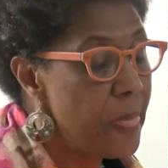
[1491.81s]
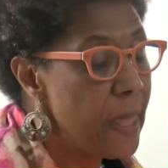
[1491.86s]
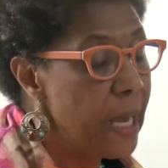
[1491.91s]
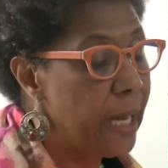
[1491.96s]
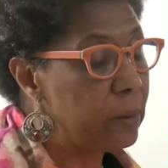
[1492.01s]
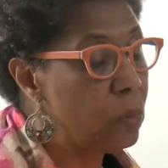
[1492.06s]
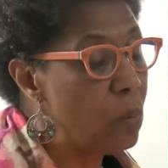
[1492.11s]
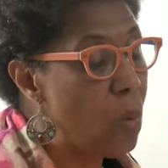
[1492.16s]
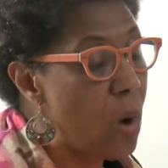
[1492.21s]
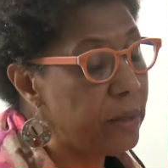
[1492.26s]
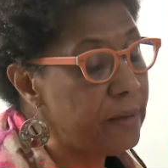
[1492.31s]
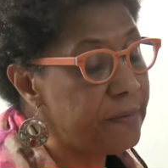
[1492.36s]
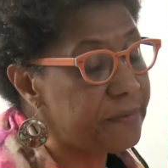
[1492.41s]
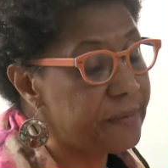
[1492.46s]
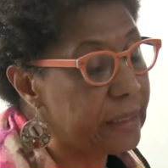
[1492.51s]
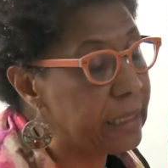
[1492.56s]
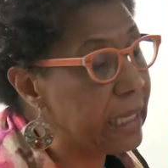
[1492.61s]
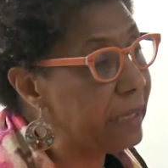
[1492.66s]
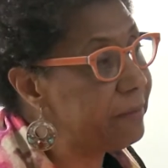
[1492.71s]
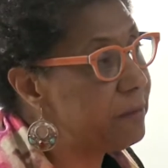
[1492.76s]
And one of
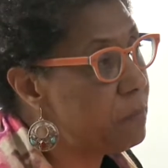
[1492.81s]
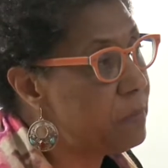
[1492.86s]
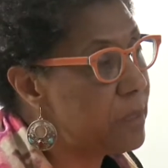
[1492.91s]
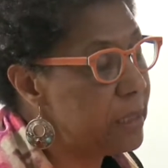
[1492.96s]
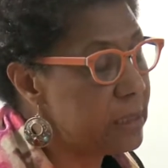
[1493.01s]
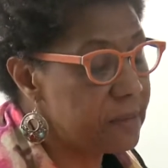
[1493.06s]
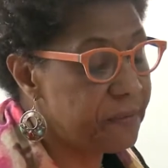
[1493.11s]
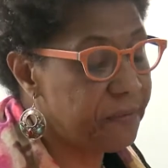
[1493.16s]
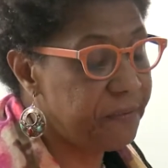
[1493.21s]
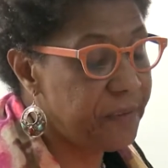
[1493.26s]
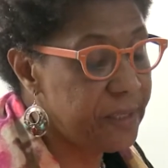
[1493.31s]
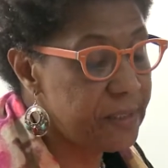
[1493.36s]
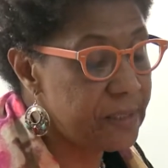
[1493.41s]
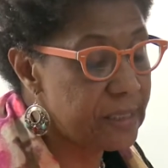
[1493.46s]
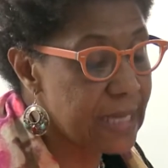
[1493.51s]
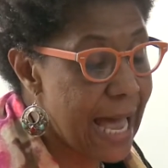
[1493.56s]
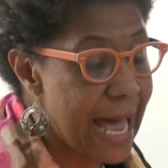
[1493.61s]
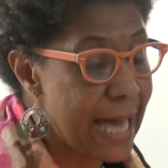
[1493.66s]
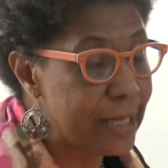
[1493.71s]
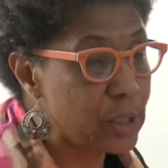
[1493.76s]
the government's first
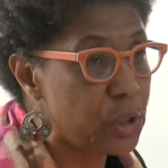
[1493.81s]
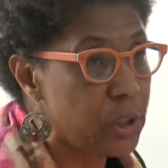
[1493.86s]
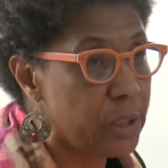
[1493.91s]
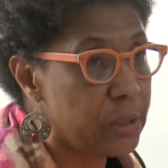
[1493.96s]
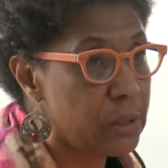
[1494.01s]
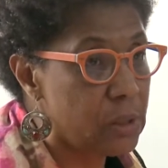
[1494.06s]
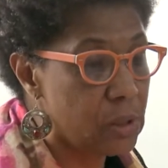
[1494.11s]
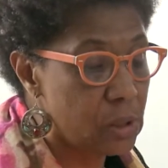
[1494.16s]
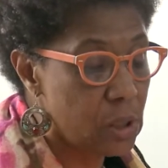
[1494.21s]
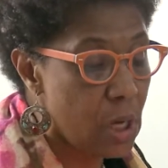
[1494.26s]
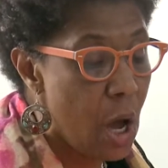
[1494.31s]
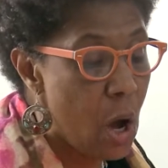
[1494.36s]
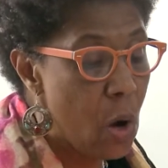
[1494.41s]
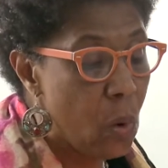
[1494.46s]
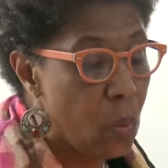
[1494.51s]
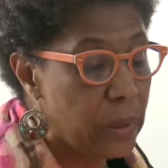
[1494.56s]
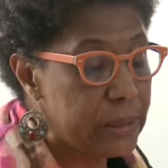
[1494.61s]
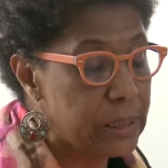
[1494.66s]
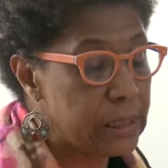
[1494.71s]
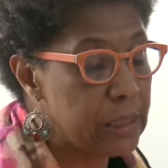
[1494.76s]
actions
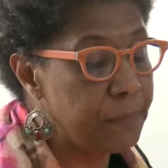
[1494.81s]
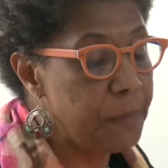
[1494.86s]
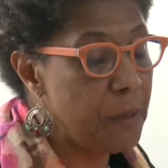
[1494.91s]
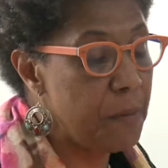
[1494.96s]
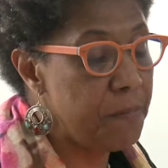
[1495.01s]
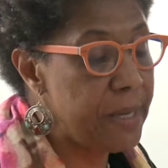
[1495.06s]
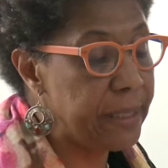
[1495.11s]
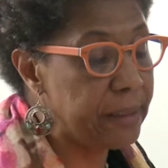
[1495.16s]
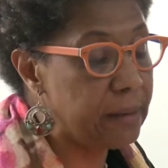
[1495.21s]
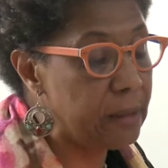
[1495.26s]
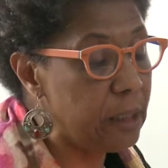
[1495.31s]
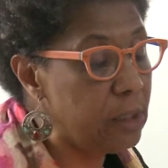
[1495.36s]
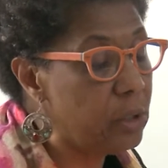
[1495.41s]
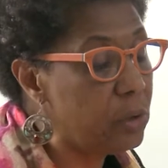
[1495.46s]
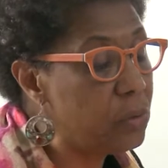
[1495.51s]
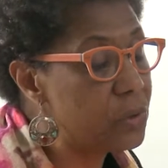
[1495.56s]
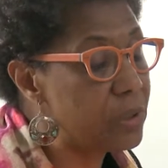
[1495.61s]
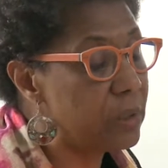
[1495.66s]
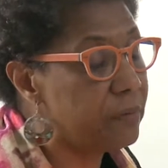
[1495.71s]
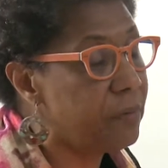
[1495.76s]
was to permit the
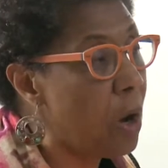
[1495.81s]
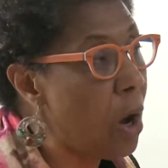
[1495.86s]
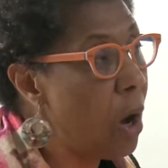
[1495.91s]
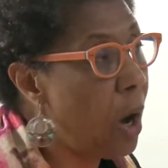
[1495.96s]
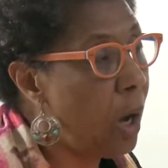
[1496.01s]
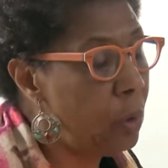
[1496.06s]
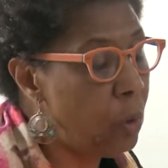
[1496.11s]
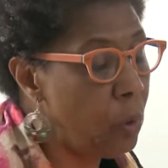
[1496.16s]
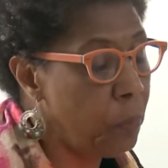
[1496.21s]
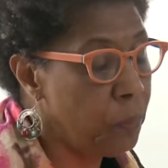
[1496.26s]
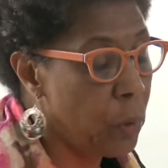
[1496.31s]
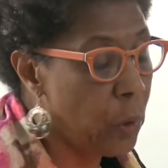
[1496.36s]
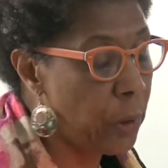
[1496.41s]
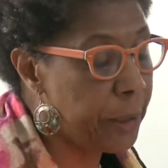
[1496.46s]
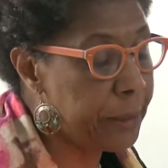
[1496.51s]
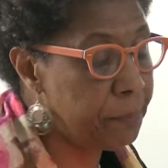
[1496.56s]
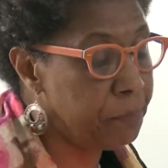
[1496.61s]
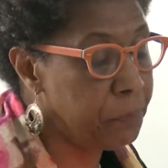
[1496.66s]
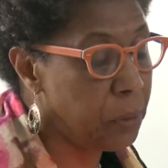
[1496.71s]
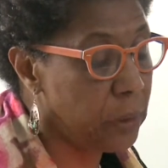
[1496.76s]
use of hollow
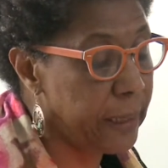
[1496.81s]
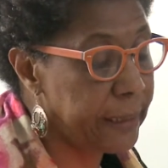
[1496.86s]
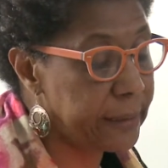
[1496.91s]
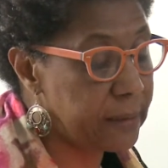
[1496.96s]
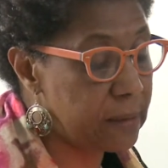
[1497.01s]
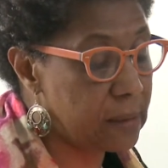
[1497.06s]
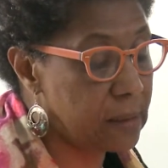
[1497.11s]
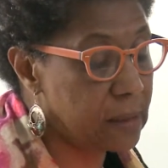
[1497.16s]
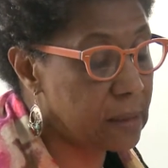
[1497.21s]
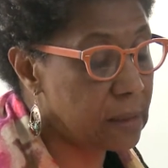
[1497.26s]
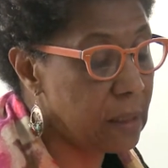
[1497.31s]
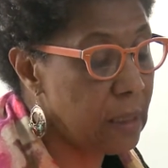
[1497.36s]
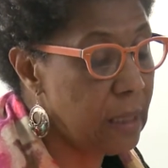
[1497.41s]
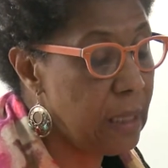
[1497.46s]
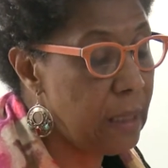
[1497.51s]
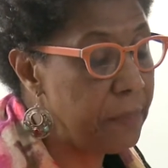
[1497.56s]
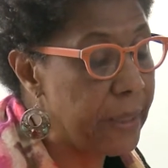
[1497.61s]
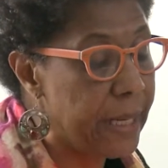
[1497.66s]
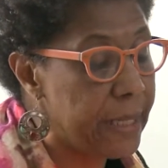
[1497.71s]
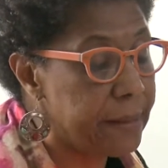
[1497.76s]
point bullets
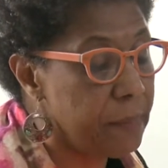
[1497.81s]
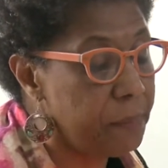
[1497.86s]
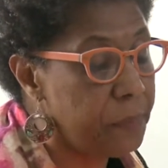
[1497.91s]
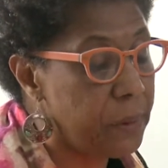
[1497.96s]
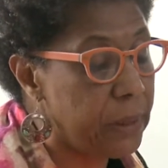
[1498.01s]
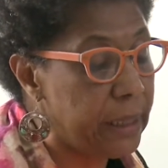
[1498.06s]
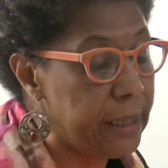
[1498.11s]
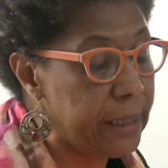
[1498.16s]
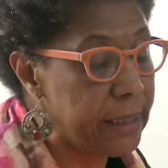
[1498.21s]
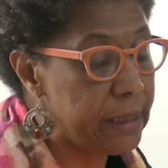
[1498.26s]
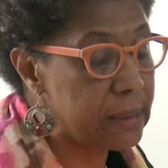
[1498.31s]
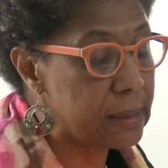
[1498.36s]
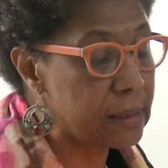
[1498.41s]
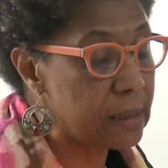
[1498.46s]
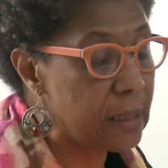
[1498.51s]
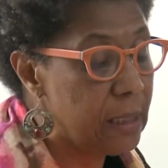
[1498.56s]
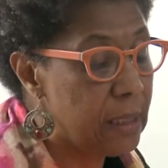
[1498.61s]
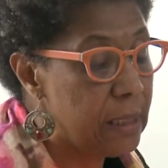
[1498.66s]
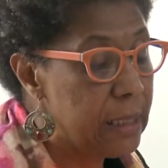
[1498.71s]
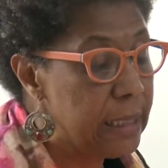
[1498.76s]
by the police,
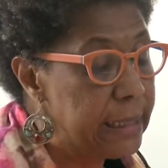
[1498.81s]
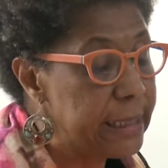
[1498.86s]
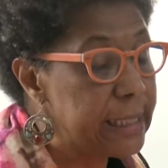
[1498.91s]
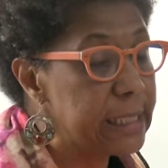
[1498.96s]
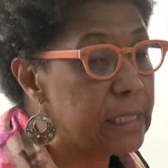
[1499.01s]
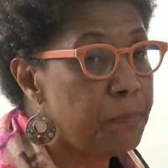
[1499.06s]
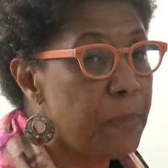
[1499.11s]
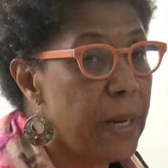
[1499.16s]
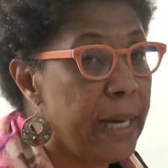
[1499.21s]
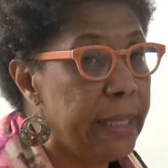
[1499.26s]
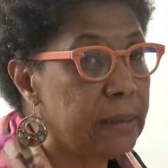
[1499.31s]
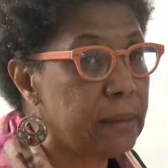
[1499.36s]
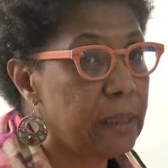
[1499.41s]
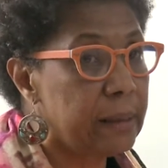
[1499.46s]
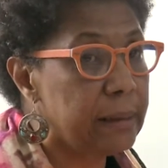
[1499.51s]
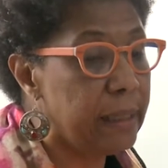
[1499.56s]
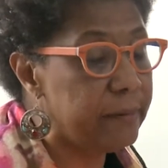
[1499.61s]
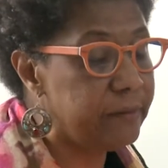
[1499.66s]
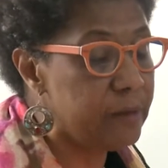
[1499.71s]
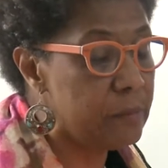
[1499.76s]
despite the
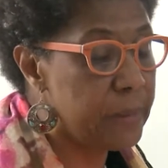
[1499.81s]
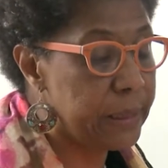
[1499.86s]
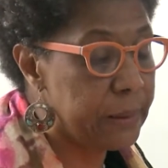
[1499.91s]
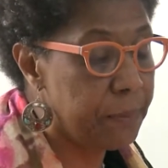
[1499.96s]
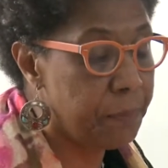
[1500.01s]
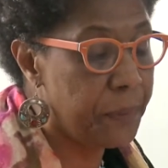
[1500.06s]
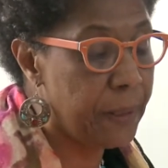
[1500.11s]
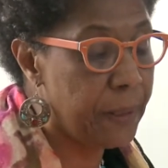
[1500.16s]
government